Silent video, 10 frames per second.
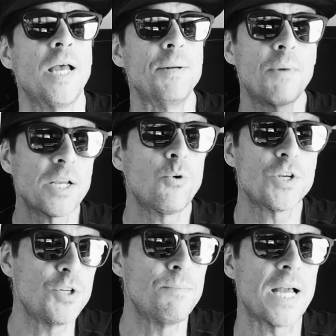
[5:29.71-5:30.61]
And my
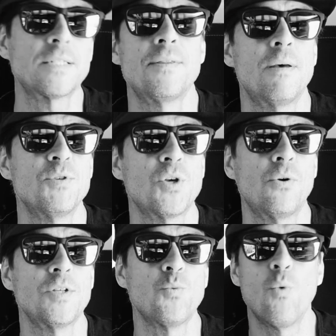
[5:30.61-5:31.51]
question back to them is
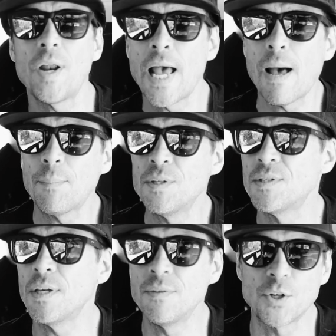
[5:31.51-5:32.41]
always, what
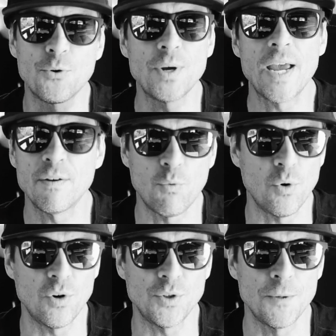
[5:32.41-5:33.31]
happens in the creative
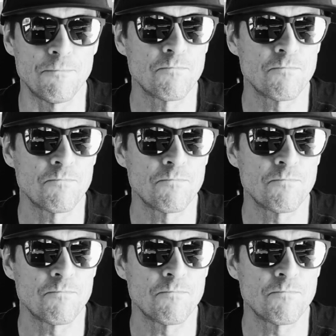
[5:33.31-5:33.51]
world,